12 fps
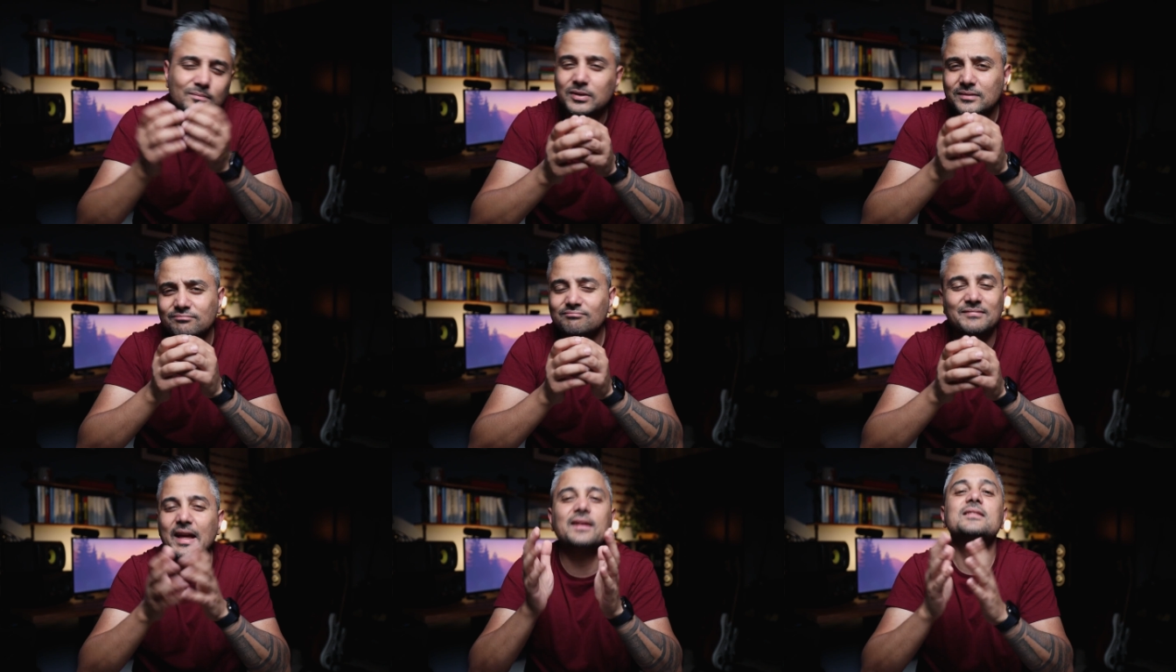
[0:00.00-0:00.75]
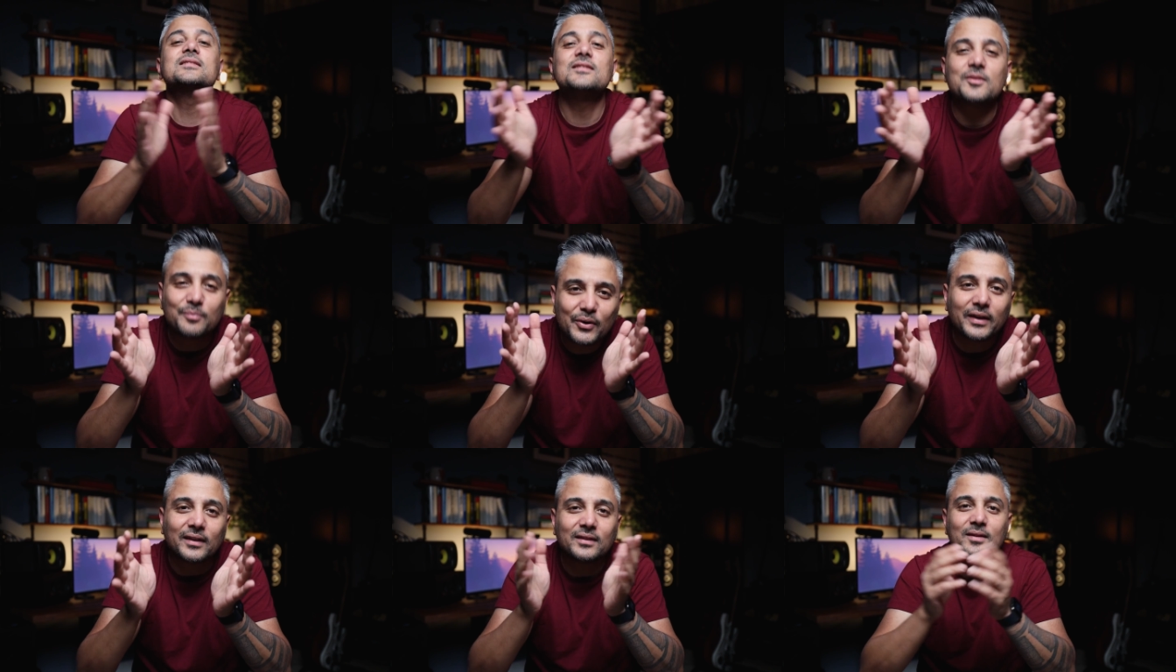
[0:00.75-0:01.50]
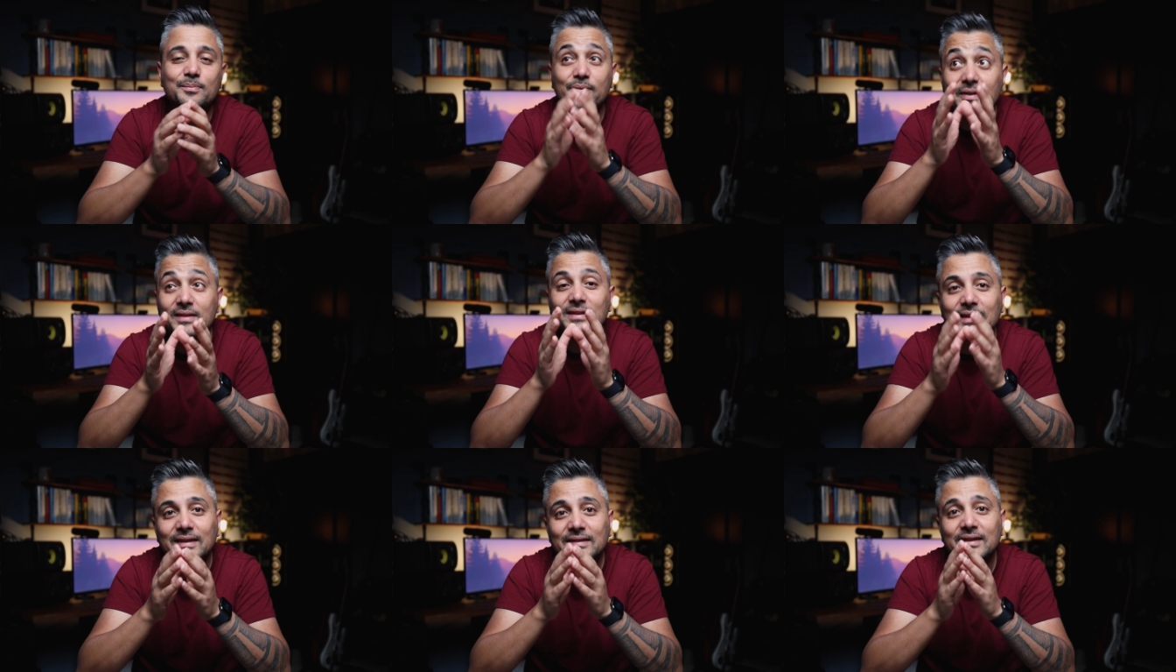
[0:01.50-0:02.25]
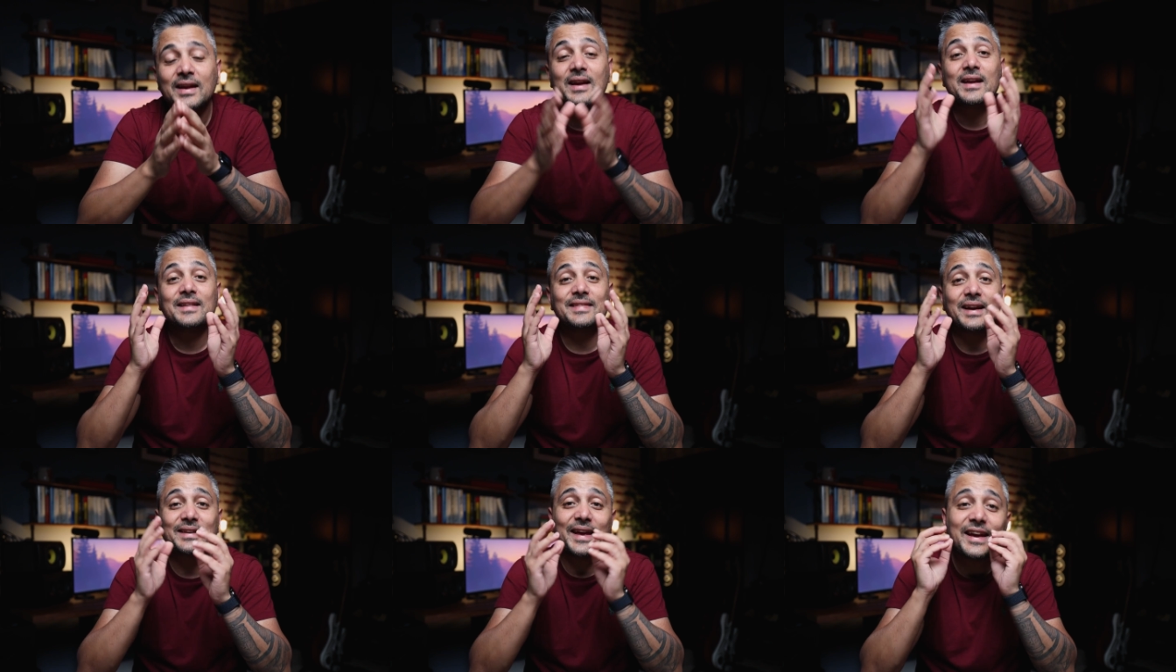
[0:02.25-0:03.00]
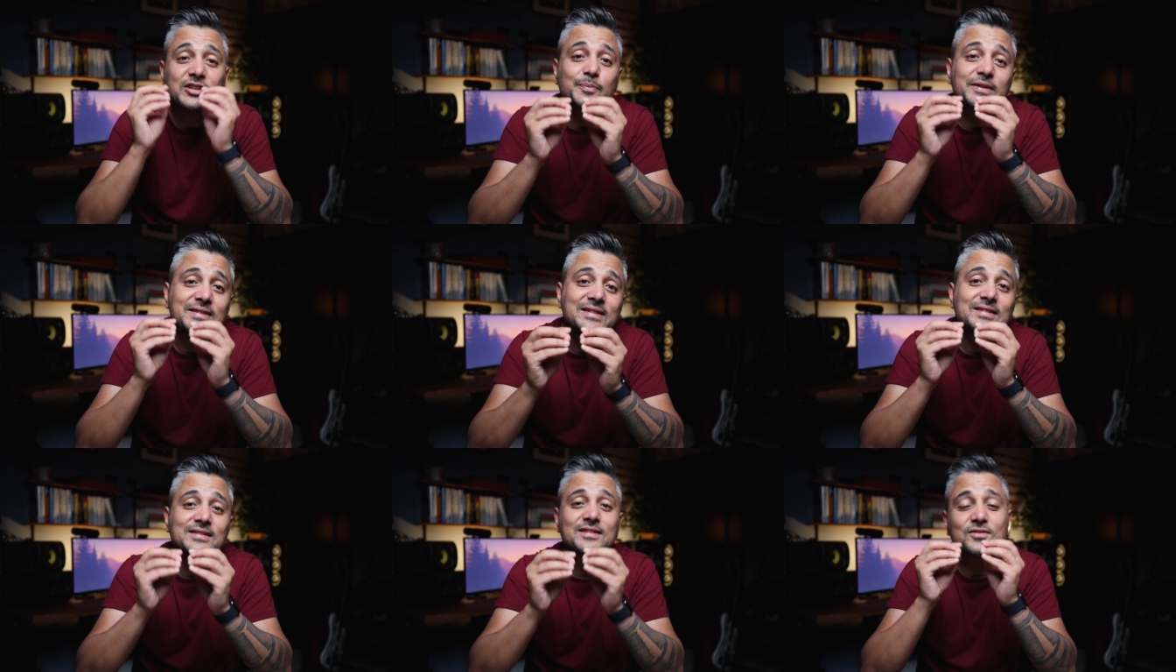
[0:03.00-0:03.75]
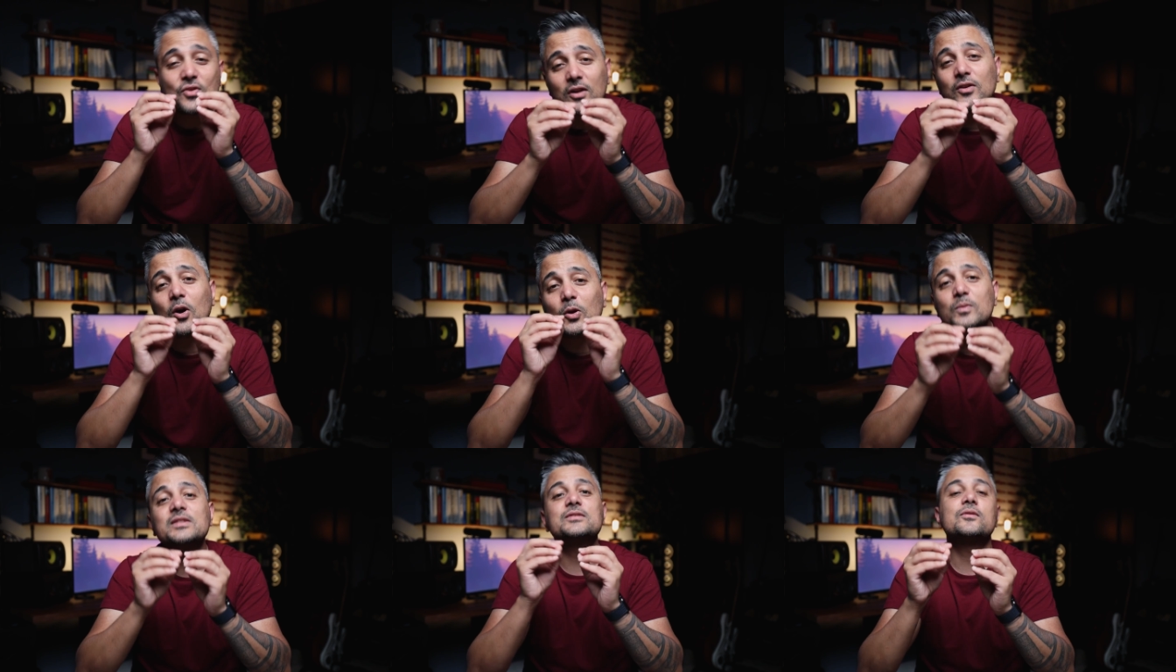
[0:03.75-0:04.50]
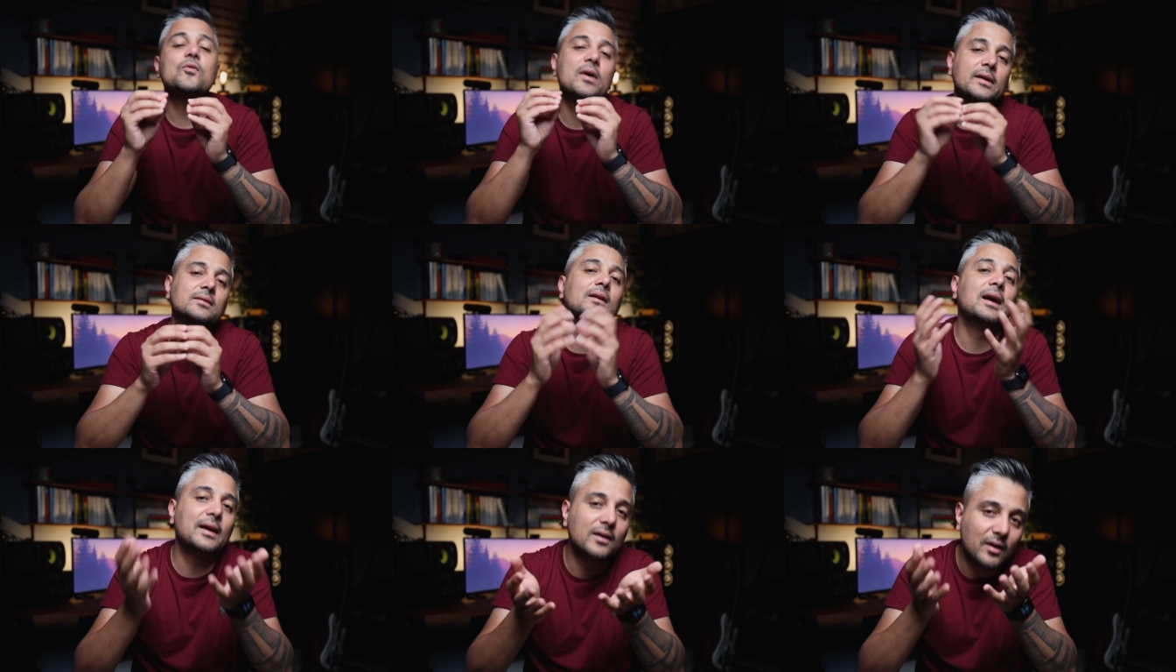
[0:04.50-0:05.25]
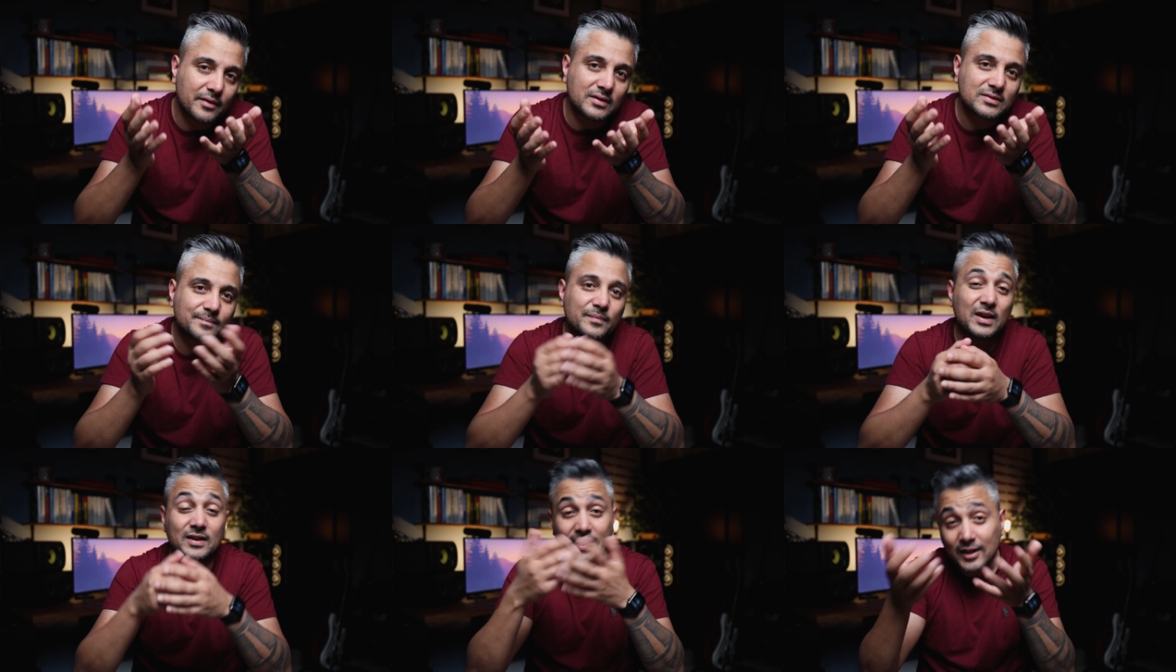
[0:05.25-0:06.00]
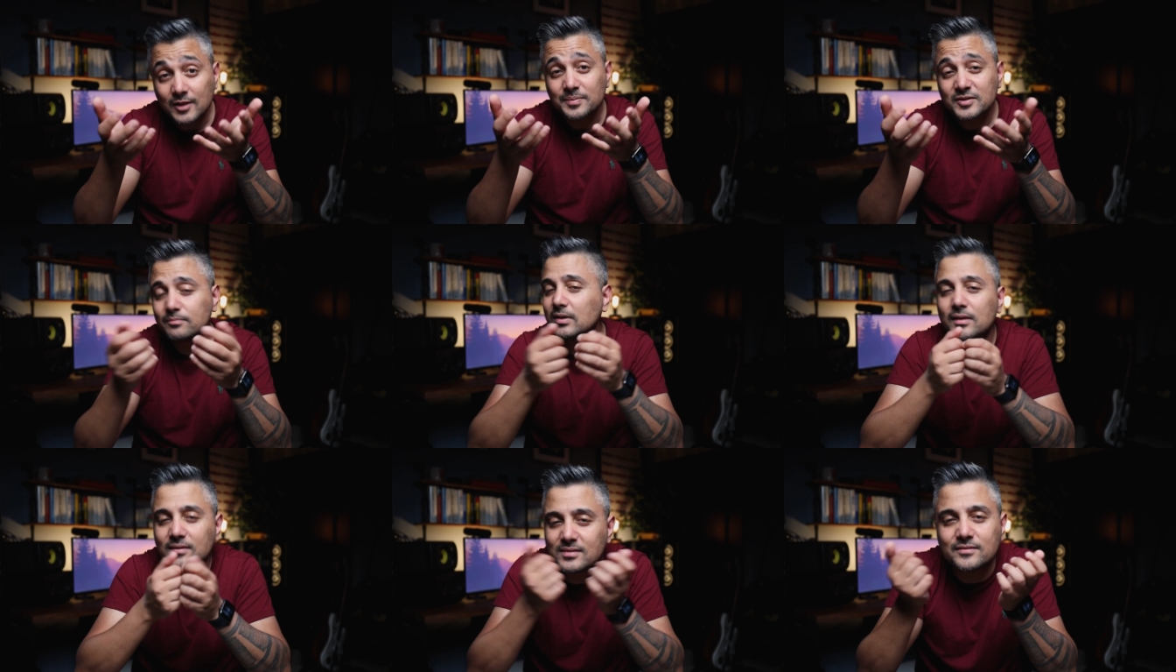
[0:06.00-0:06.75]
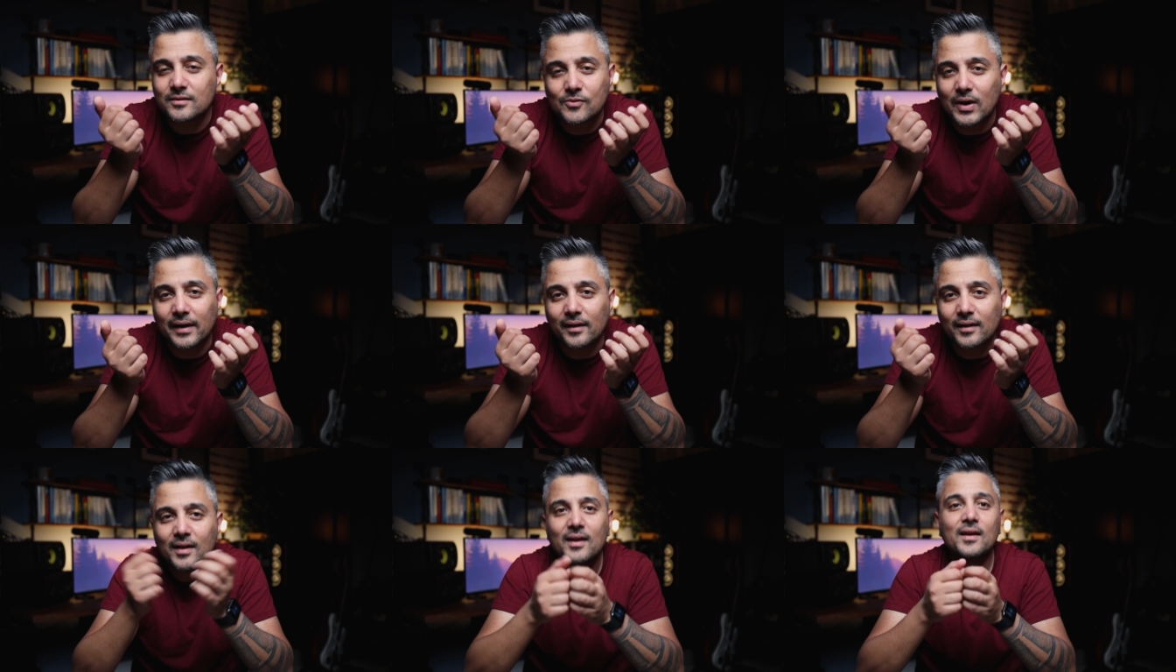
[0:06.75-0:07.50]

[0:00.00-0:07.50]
But that isn't the point. The point is that expertise is not always required to guide others. It helps, but isn't required.